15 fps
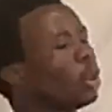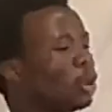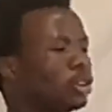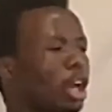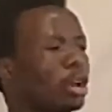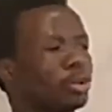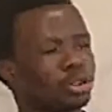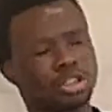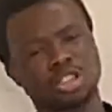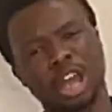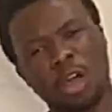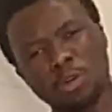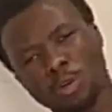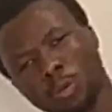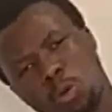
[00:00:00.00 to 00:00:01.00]
They'll tell you this
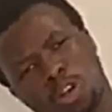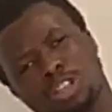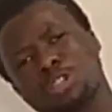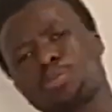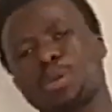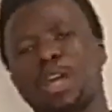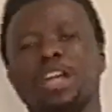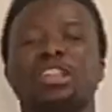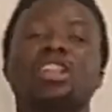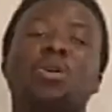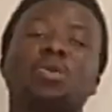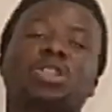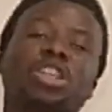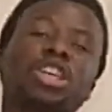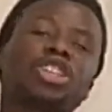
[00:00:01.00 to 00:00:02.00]
is how you worship, and
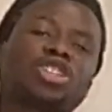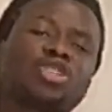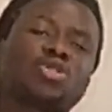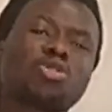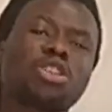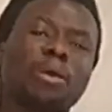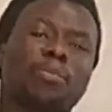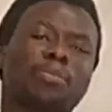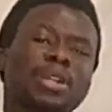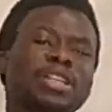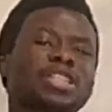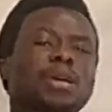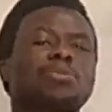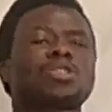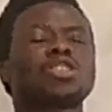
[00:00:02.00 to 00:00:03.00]
they'll teach you the
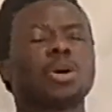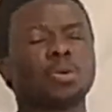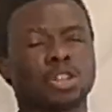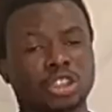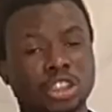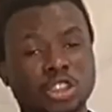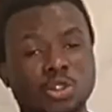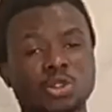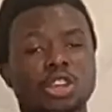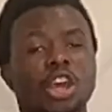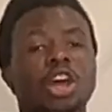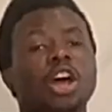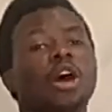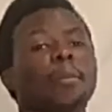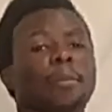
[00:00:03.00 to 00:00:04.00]
precepts, they will teach you
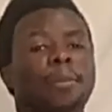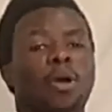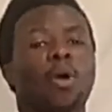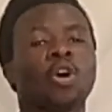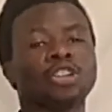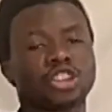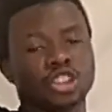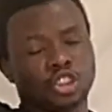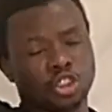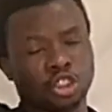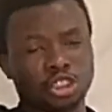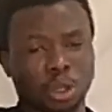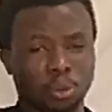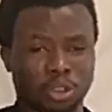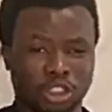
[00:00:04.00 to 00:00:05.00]
the
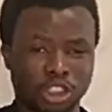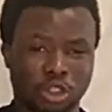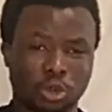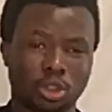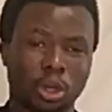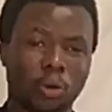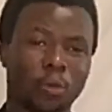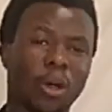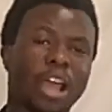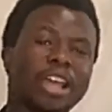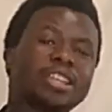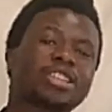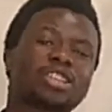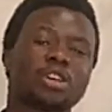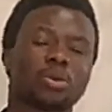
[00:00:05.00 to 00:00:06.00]
condition, they will teach you the
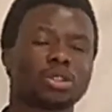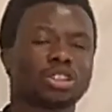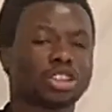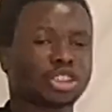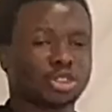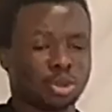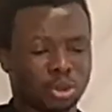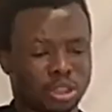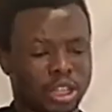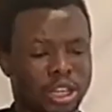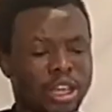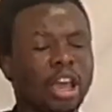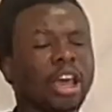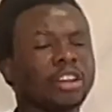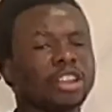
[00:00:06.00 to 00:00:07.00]
ways, they will teach you
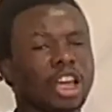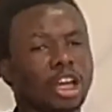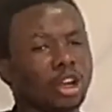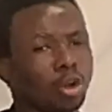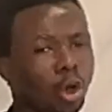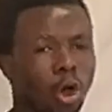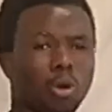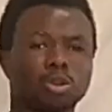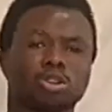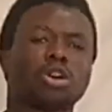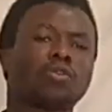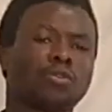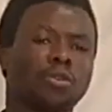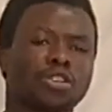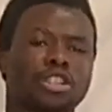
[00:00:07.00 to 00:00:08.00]
the
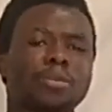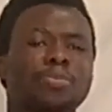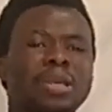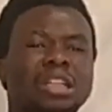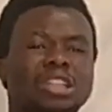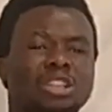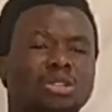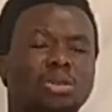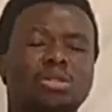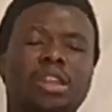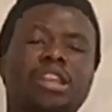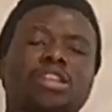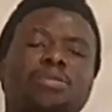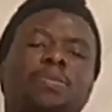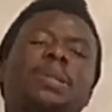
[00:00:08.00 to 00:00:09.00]
laws of worshiping the truth